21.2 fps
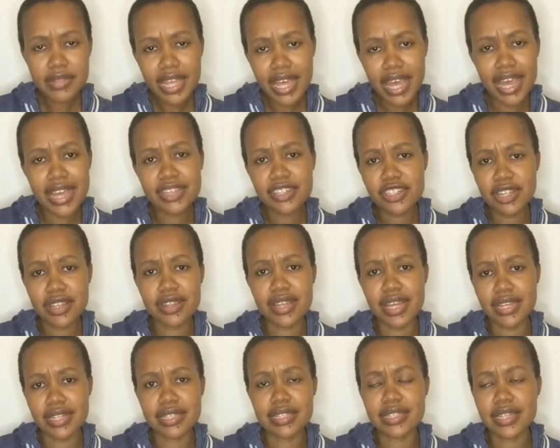action
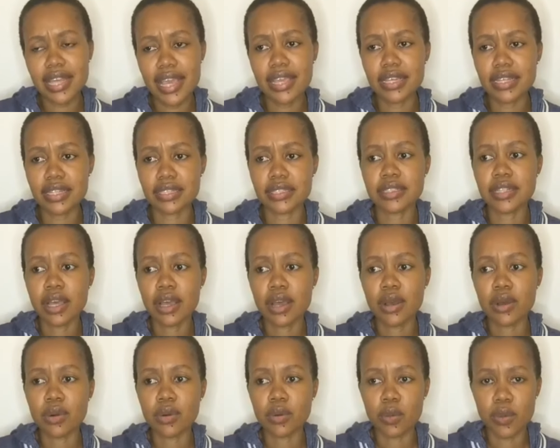that is taken
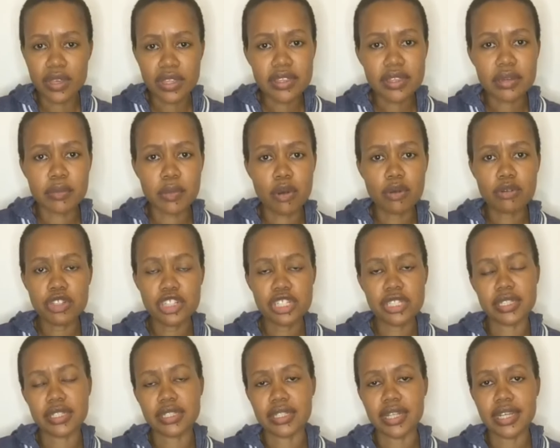with
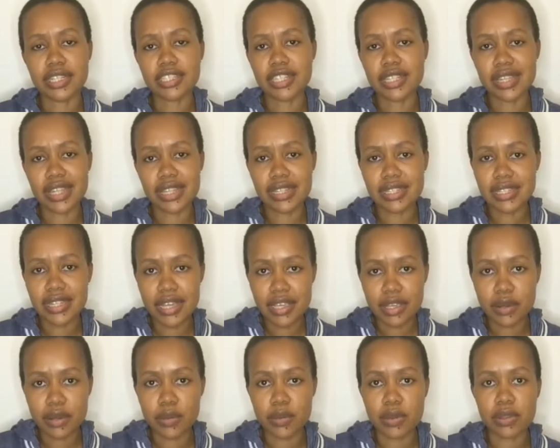emotion, action that is
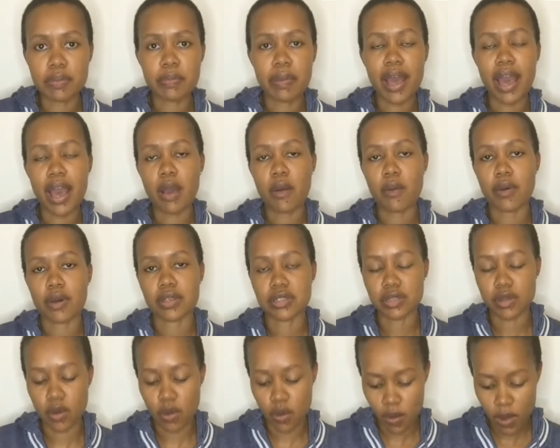taken with power.
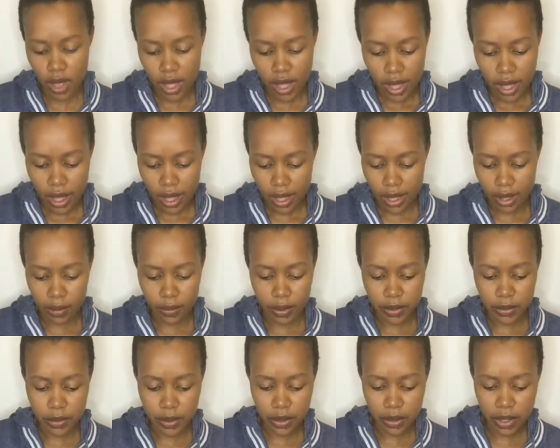So
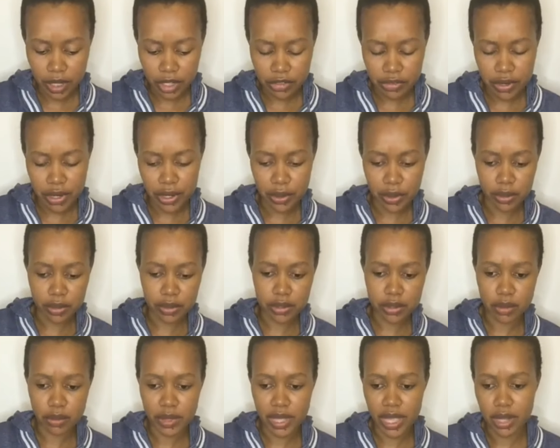when we look at red
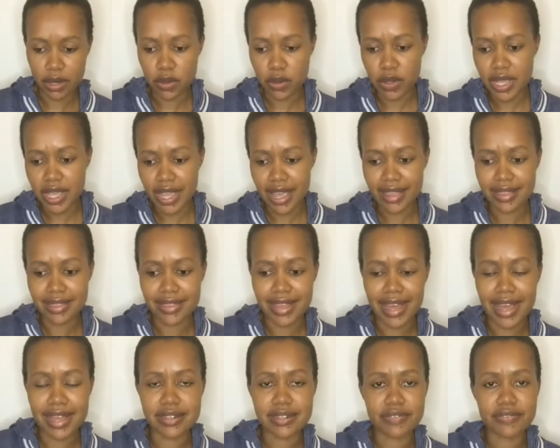also, we are looking at
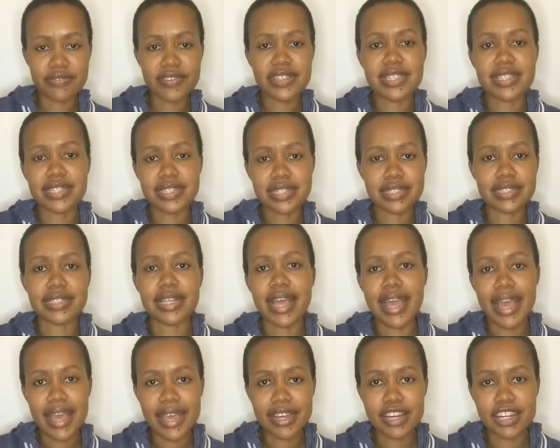that physical
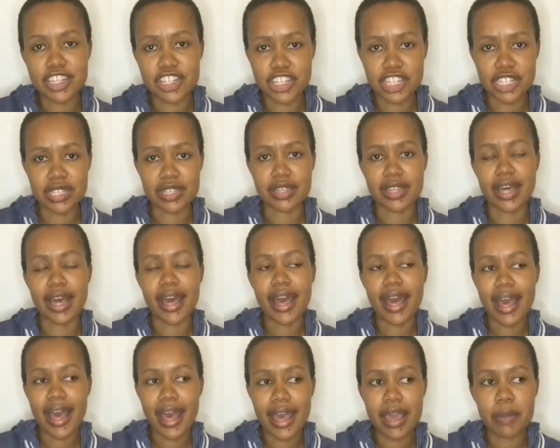energy, the
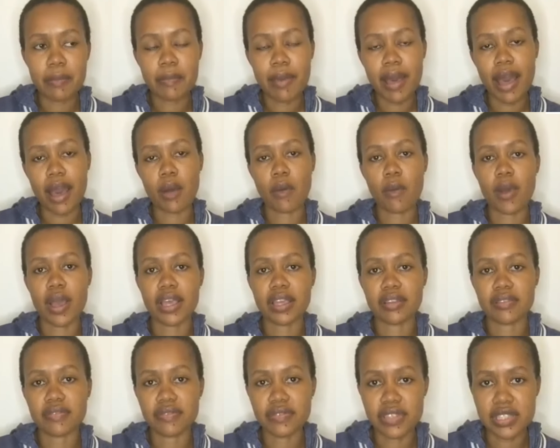high power
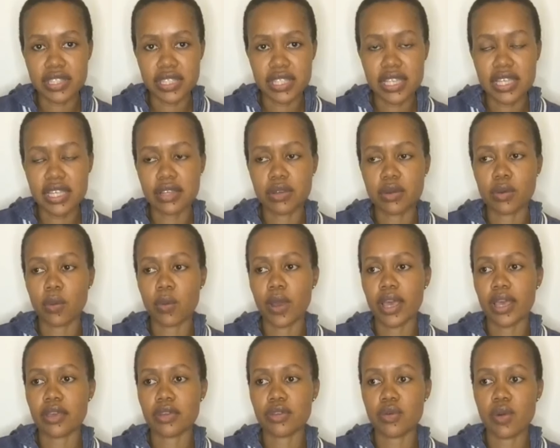in physique,
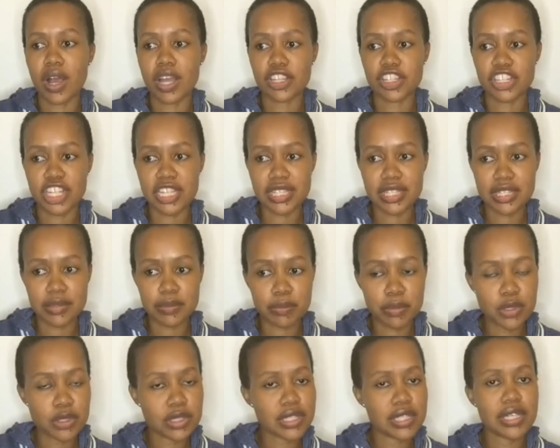where you are just
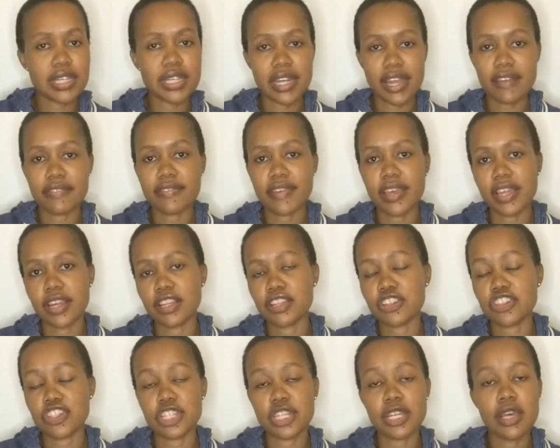putting enough
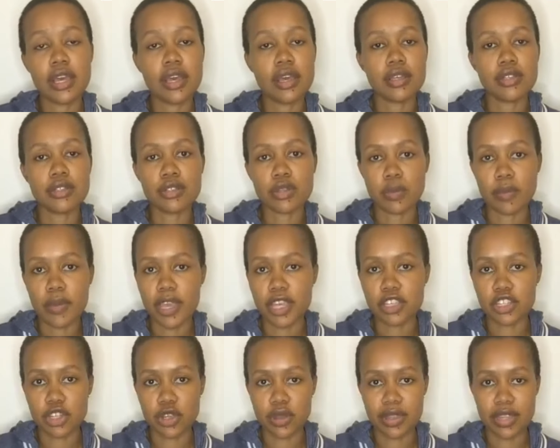energy to
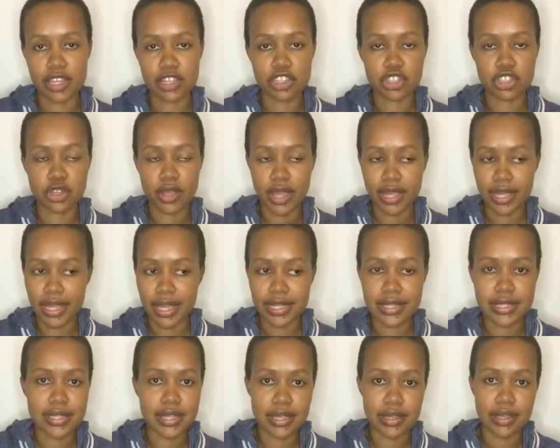make sure that you are
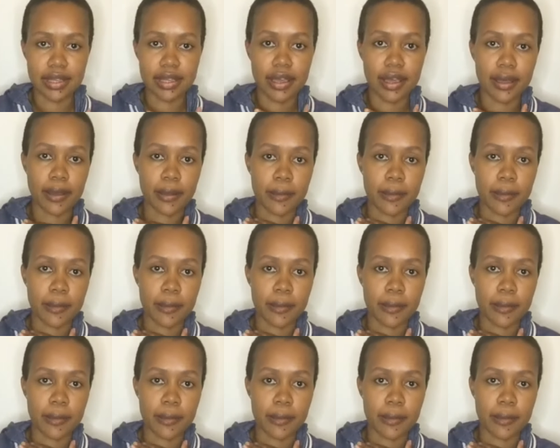getting